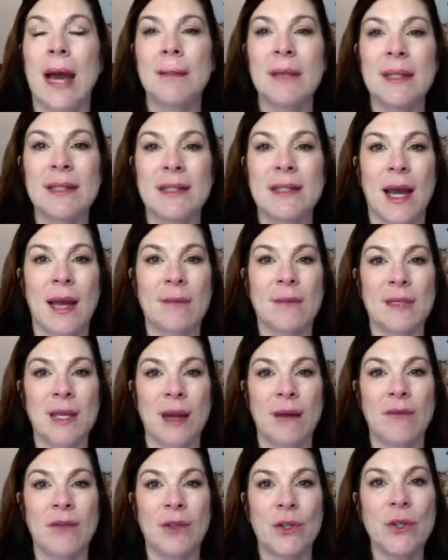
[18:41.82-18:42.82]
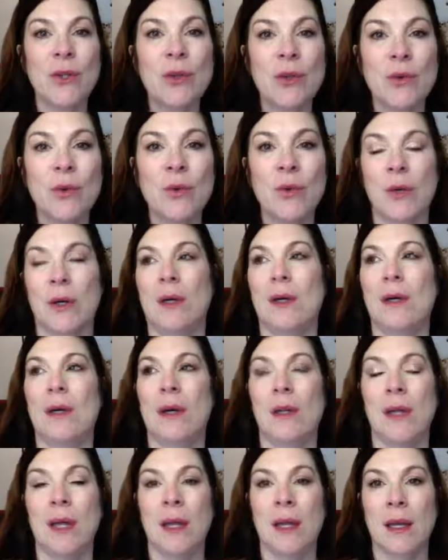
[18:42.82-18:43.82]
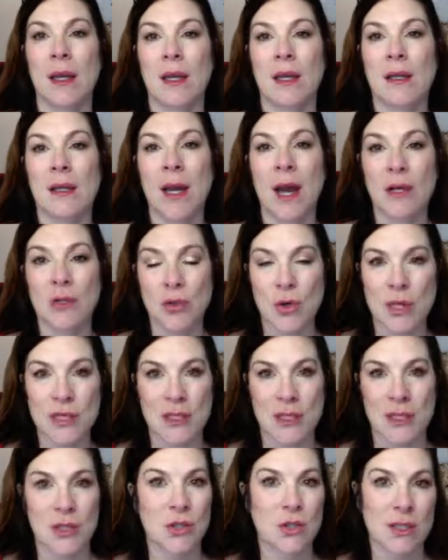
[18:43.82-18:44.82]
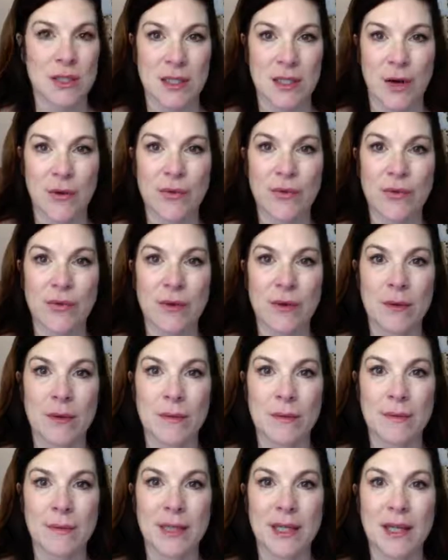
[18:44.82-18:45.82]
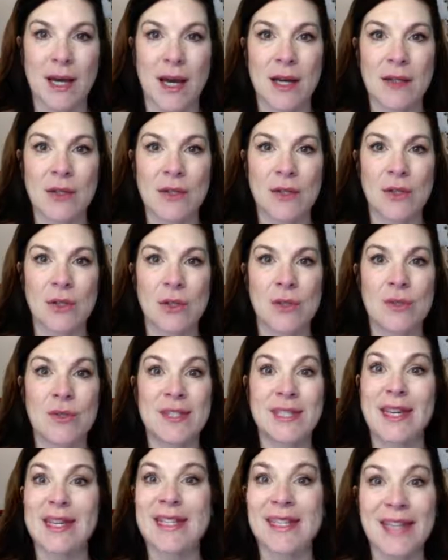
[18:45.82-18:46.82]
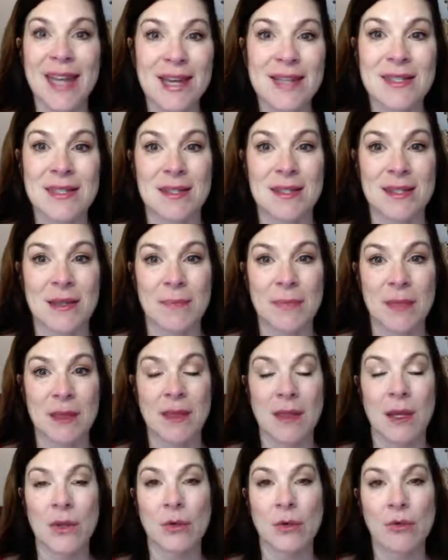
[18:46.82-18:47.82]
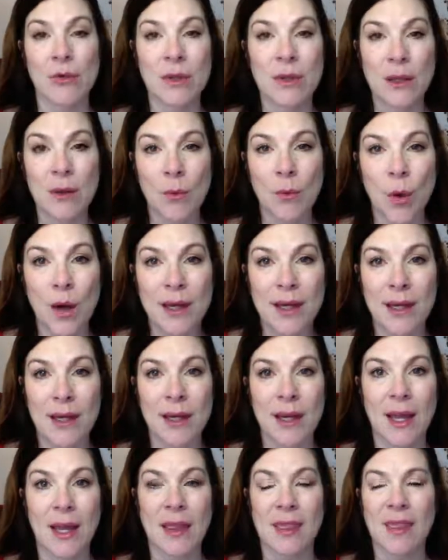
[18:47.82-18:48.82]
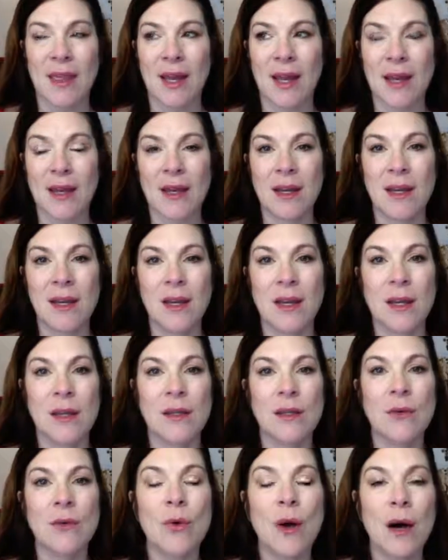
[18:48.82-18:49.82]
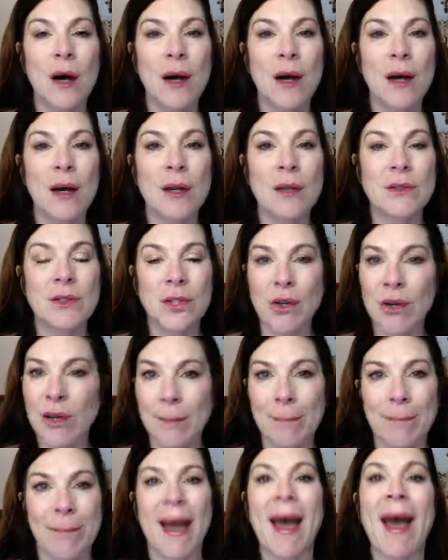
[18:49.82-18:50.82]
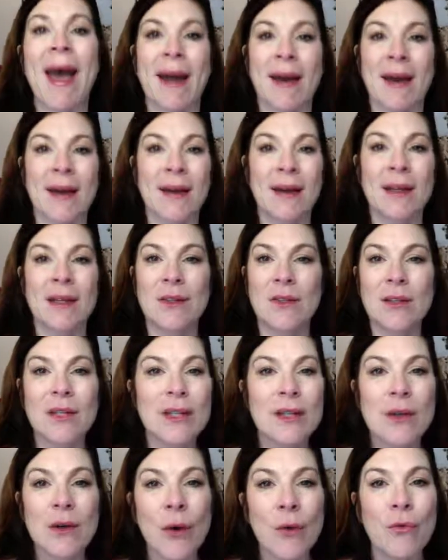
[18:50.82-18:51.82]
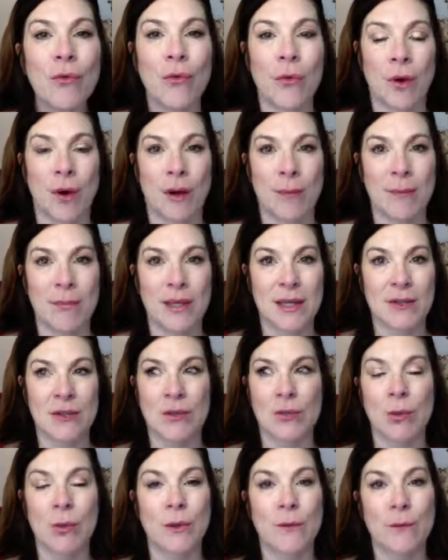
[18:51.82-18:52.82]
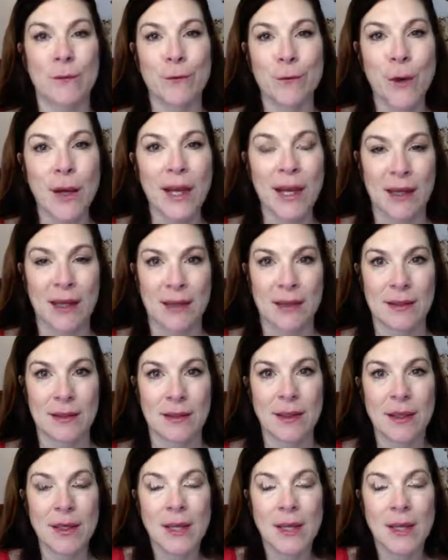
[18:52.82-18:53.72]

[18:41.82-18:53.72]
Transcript: how many times have you like not trusted yourself because you said yes to something that you really wanted and then you took it back and you didn't go for it because you were afraid.